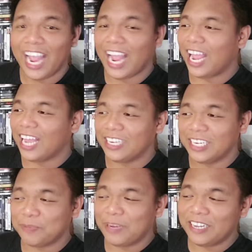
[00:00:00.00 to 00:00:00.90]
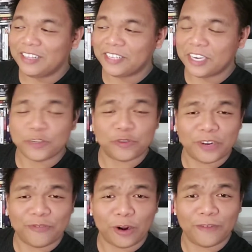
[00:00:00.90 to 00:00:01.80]
and he's been in this
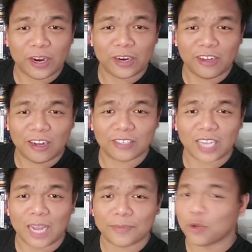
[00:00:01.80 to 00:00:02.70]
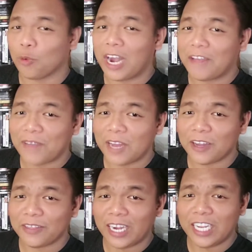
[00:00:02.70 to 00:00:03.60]
industry for a very long time, so when I found
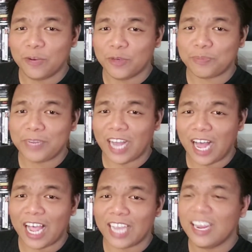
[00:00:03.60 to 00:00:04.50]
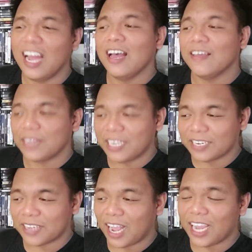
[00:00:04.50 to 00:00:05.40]
out that he was behind the
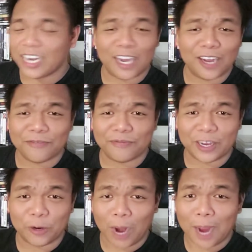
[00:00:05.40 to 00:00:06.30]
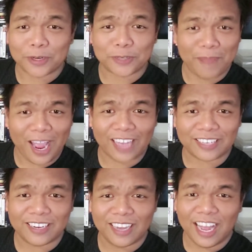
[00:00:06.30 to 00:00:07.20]
design of the Grabber's
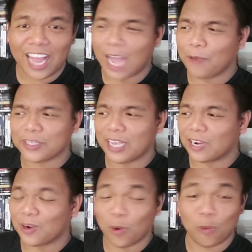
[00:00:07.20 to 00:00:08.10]
mask, I was like,